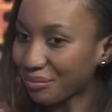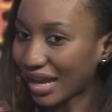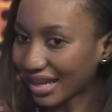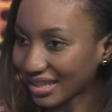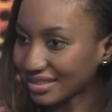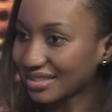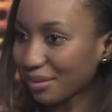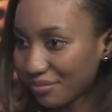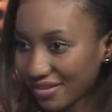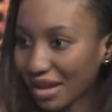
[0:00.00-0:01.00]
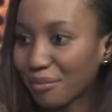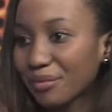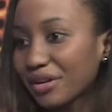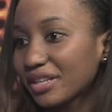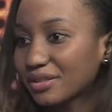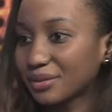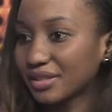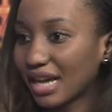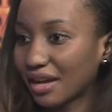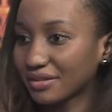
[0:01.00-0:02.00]
back in September
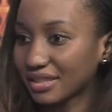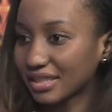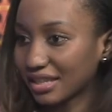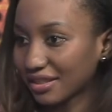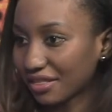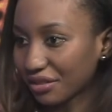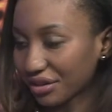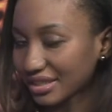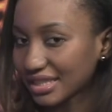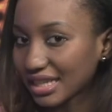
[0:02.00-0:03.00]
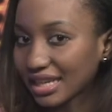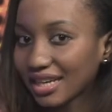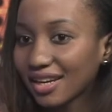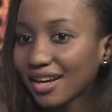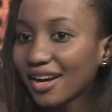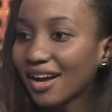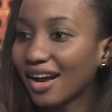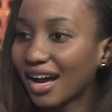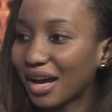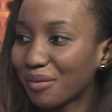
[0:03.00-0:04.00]
2013.
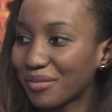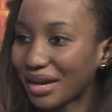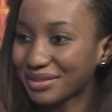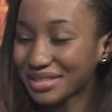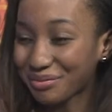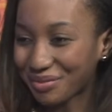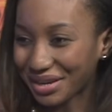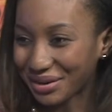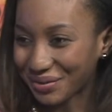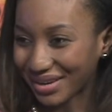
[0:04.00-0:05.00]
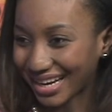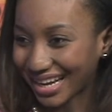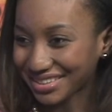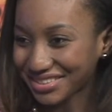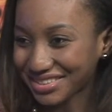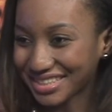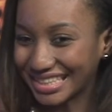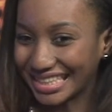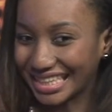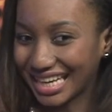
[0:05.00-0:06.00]
That was a bigger one,
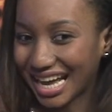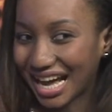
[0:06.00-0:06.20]
actually.